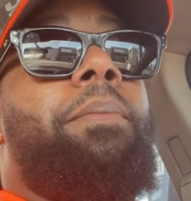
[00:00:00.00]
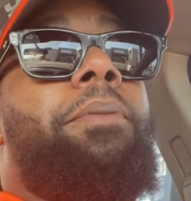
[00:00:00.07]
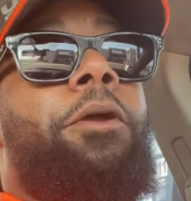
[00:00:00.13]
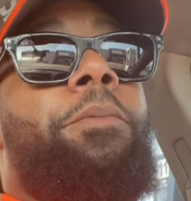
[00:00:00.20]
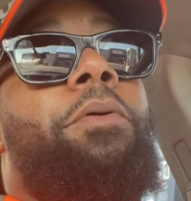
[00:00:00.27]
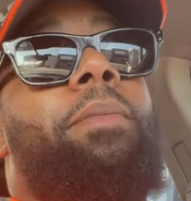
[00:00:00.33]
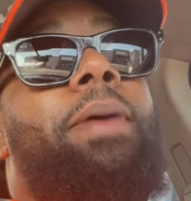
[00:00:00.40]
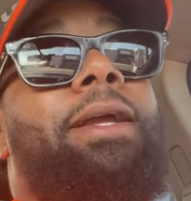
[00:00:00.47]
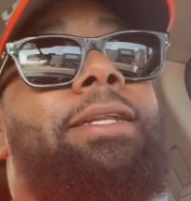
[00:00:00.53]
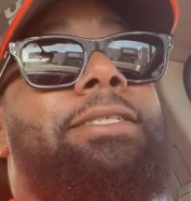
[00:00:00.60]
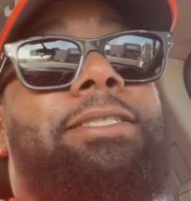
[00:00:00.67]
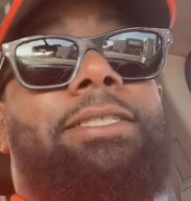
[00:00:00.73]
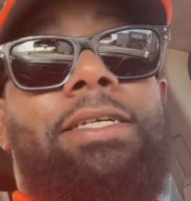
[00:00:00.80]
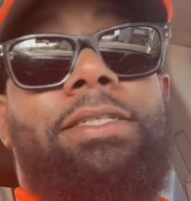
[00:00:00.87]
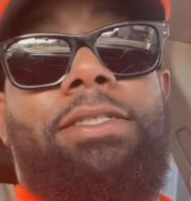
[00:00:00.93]
People make
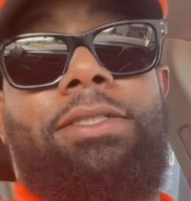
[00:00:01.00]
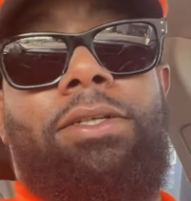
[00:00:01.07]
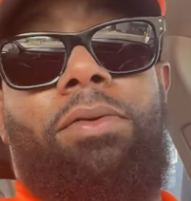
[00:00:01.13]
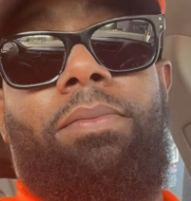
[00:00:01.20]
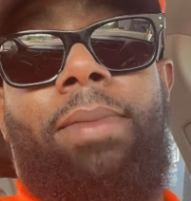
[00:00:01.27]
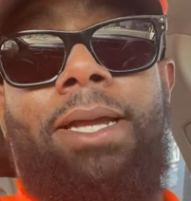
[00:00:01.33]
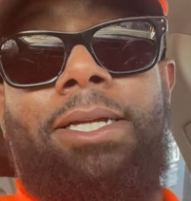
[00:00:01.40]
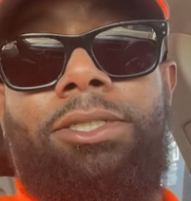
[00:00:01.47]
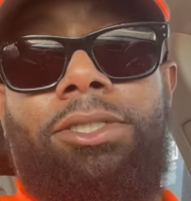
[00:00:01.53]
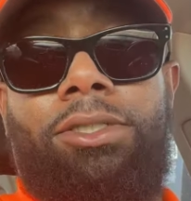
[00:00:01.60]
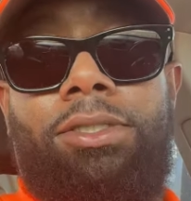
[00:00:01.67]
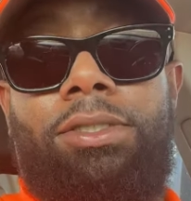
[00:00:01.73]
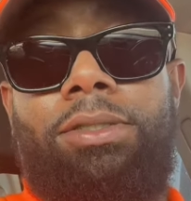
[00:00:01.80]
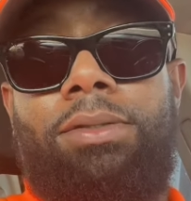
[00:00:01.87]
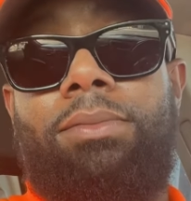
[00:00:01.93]
decisions on
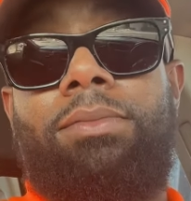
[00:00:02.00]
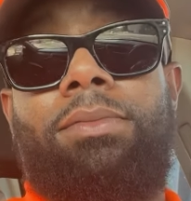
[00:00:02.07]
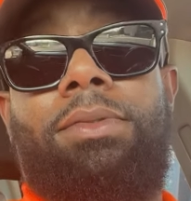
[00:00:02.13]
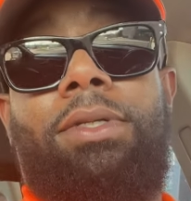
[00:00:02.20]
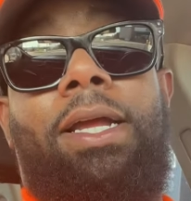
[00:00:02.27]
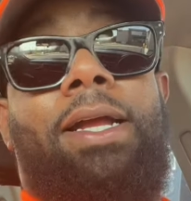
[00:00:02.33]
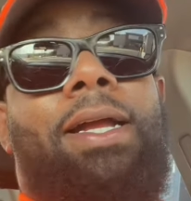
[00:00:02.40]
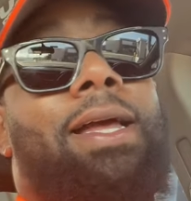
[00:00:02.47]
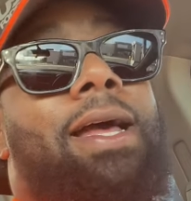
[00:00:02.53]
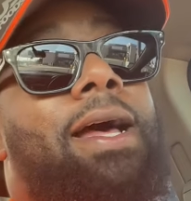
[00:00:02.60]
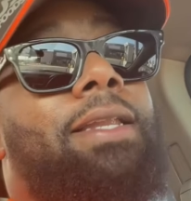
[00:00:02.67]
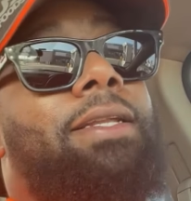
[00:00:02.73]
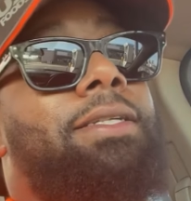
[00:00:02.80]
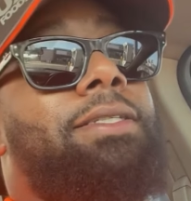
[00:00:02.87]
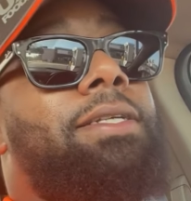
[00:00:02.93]
majors in
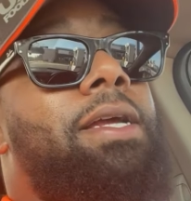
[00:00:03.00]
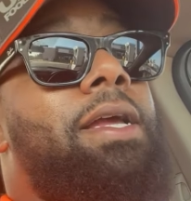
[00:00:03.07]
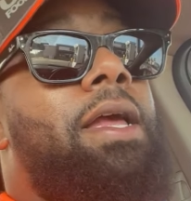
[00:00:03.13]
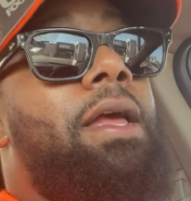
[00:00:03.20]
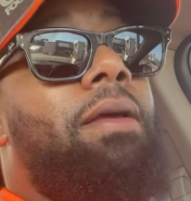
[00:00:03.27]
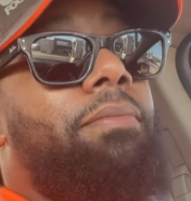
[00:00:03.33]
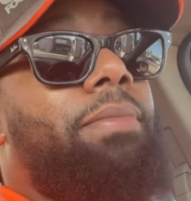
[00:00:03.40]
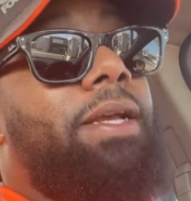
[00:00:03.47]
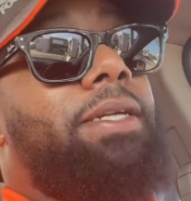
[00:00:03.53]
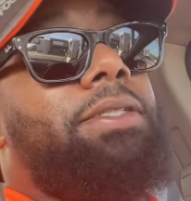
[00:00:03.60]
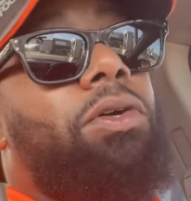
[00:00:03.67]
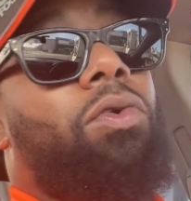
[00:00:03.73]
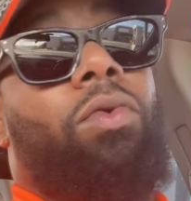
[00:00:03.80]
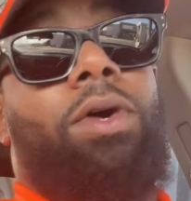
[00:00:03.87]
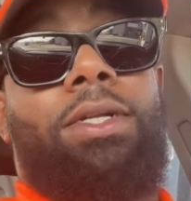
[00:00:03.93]
college
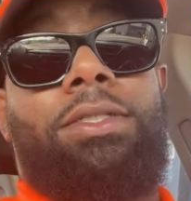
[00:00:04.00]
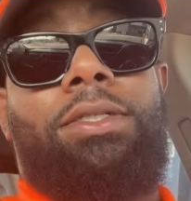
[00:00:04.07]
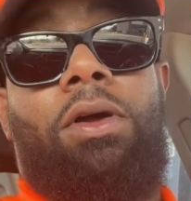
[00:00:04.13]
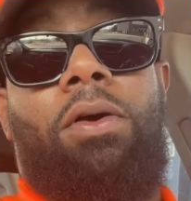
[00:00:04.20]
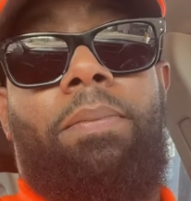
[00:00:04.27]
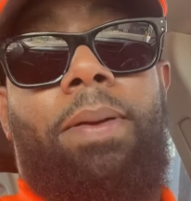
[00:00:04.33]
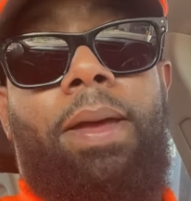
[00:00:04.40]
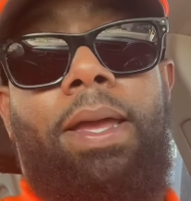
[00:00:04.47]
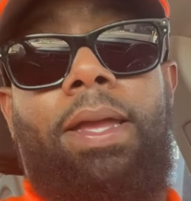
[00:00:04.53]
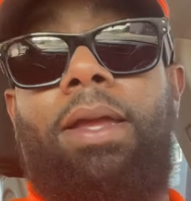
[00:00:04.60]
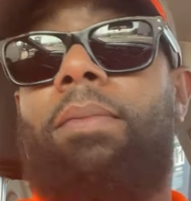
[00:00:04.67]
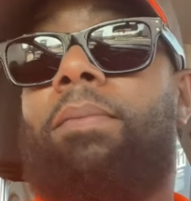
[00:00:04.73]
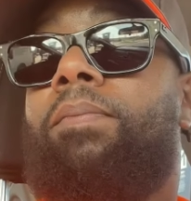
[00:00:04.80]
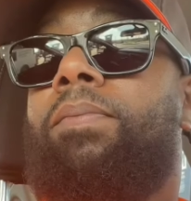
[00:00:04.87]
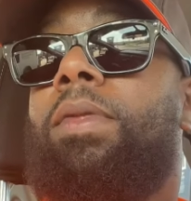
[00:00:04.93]
based on what it's going to pay.
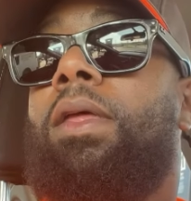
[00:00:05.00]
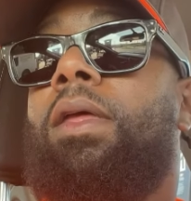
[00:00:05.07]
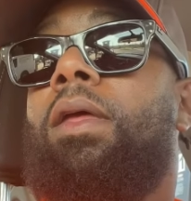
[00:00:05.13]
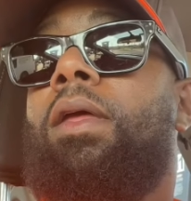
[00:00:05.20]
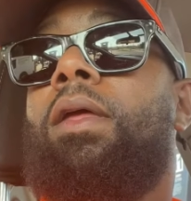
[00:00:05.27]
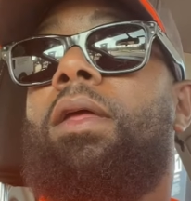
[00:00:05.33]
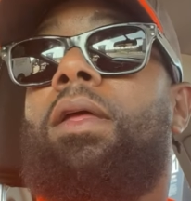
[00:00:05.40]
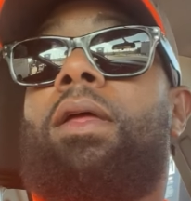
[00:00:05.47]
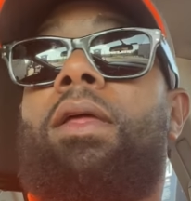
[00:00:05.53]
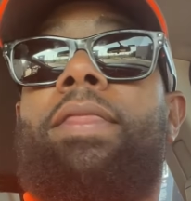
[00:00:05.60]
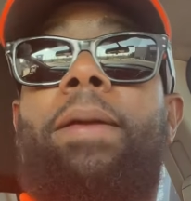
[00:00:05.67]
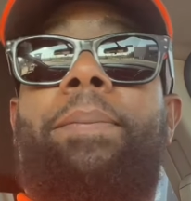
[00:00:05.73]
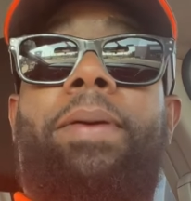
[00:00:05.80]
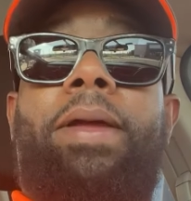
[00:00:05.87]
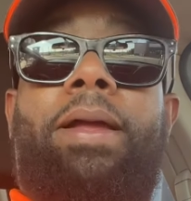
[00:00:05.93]

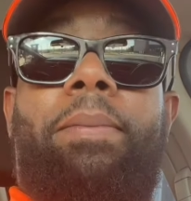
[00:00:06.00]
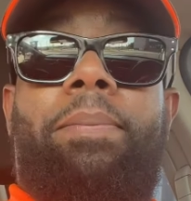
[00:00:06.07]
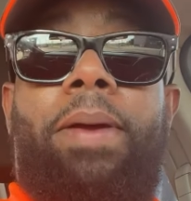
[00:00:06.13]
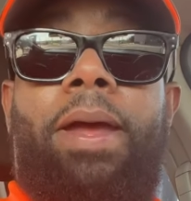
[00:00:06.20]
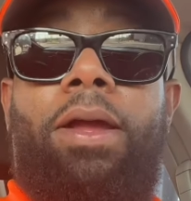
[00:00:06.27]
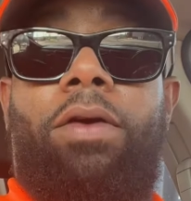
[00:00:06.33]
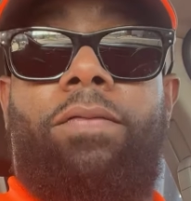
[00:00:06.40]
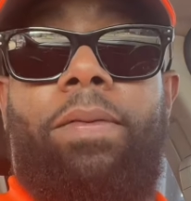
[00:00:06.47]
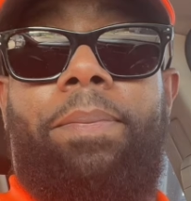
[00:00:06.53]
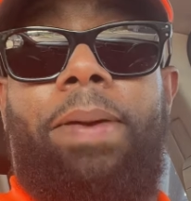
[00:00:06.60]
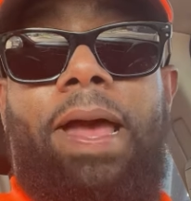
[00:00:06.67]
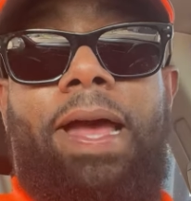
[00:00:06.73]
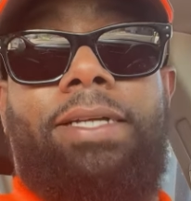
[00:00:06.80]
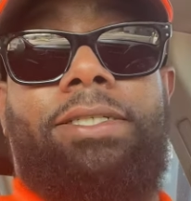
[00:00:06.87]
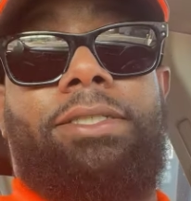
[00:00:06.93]
They pick and pay over
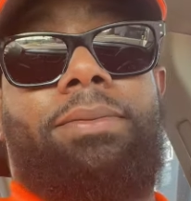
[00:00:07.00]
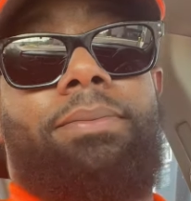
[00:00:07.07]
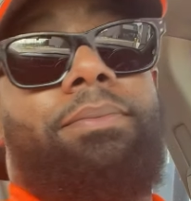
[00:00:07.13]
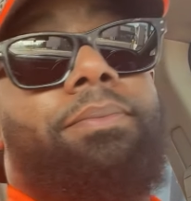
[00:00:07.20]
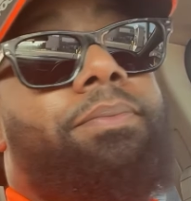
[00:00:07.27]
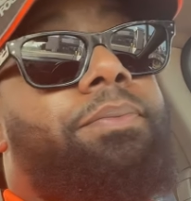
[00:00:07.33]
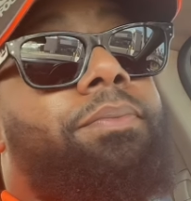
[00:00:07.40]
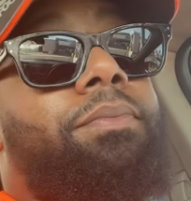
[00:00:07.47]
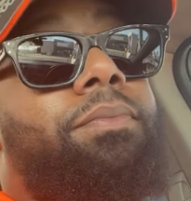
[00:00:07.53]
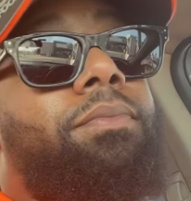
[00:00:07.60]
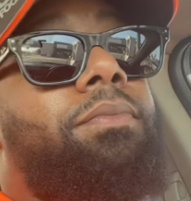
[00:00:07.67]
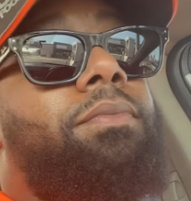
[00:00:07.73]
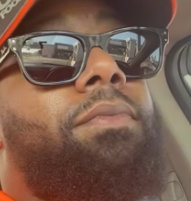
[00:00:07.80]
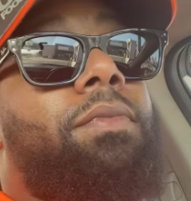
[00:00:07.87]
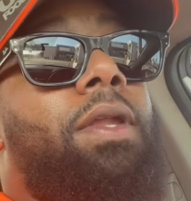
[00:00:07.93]
passion.
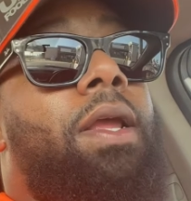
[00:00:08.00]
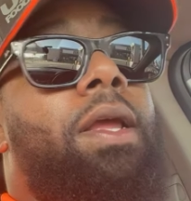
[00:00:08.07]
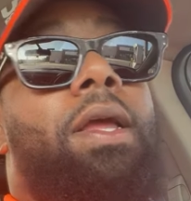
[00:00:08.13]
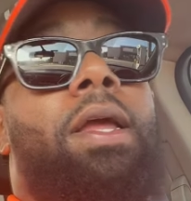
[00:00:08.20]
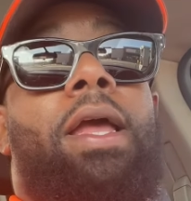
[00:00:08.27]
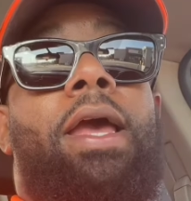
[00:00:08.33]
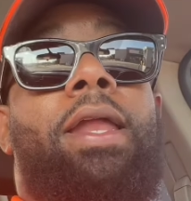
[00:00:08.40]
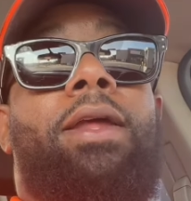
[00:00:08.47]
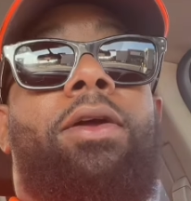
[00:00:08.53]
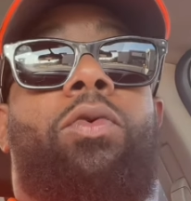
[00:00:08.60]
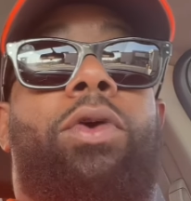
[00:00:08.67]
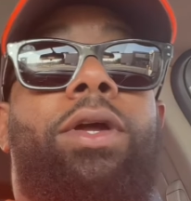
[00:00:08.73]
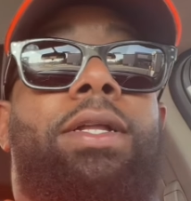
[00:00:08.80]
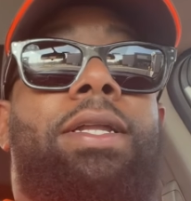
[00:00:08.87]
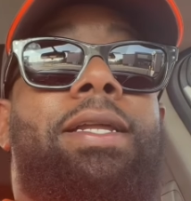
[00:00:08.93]
And it
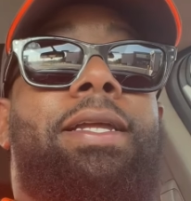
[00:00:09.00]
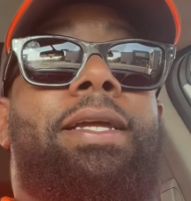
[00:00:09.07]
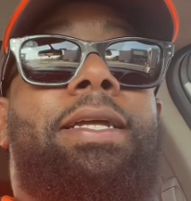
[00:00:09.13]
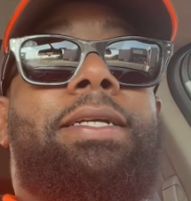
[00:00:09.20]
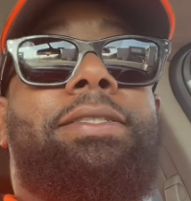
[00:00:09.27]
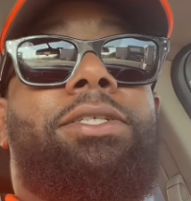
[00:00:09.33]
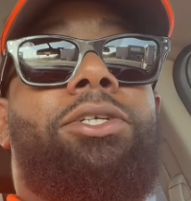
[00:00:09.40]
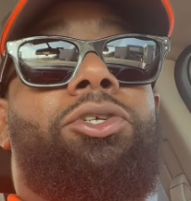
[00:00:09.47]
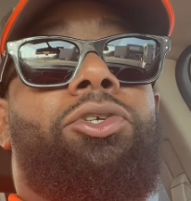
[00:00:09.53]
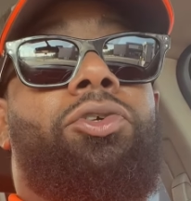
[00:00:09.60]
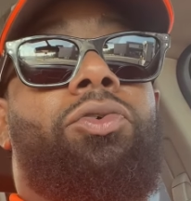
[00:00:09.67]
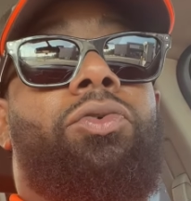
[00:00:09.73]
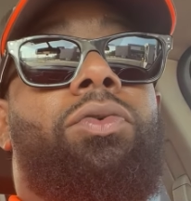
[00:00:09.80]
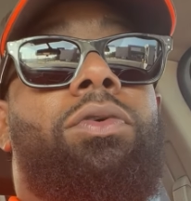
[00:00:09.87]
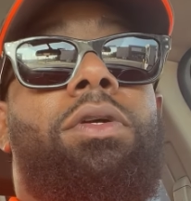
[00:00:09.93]
quickly leads to
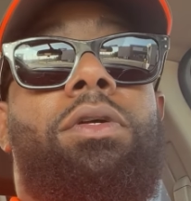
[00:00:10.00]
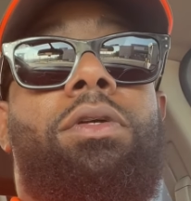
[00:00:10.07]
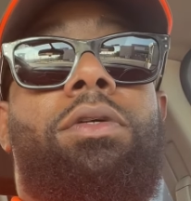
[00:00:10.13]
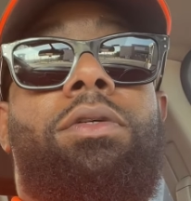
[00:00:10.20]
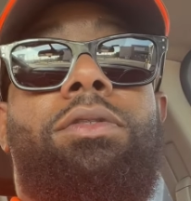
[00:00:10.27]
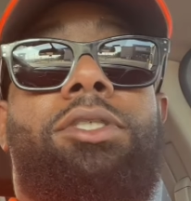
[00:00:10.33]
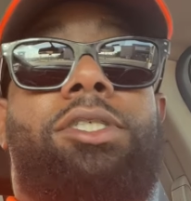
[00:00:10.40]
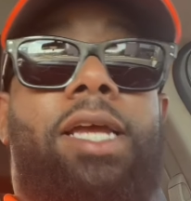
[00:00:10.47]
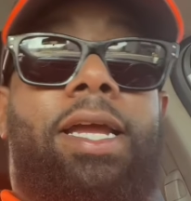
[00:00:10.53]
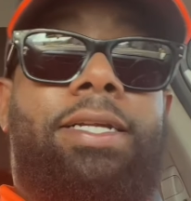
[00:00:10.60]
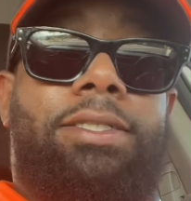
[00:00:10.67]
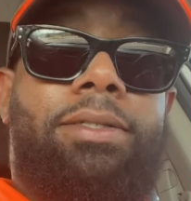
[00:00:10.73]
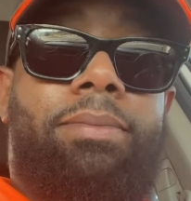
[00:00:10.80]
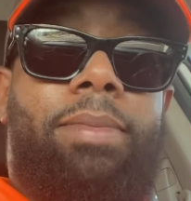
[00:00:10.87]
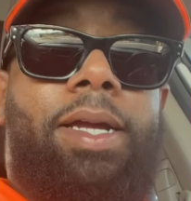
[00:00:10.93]
you
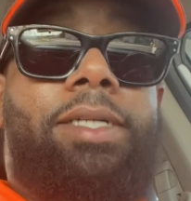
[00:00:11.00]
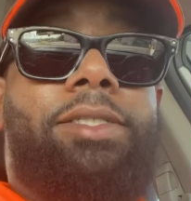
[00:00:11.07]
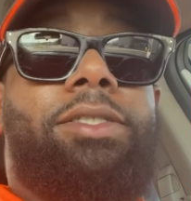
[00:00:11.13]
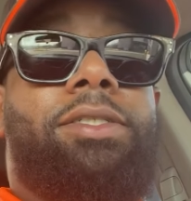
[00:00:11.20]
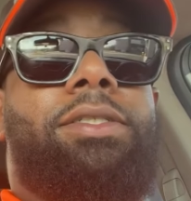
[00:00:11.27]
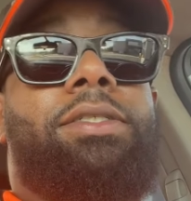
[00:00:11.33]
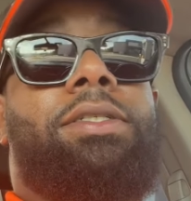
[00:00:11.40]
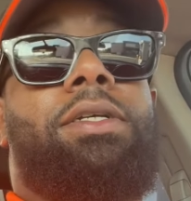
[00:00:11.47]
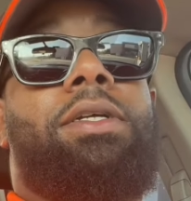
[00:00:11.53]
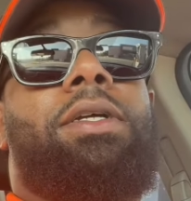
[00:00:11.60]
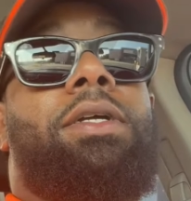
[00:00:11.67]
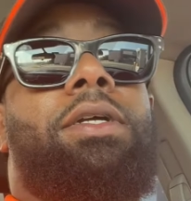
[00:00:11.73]
changing majors,